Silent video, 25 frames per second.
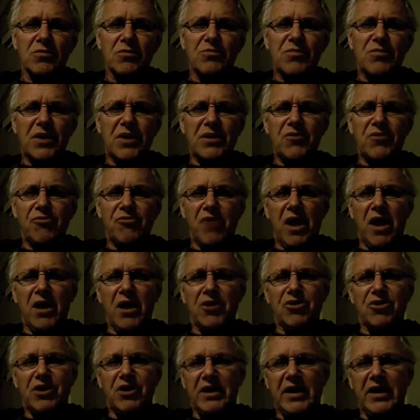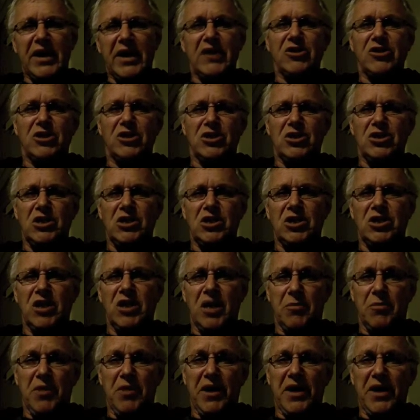But in reality, each decision I
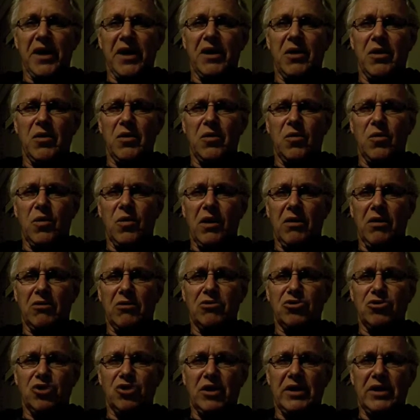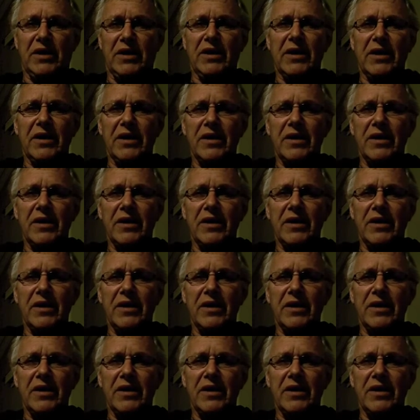make, well, usually,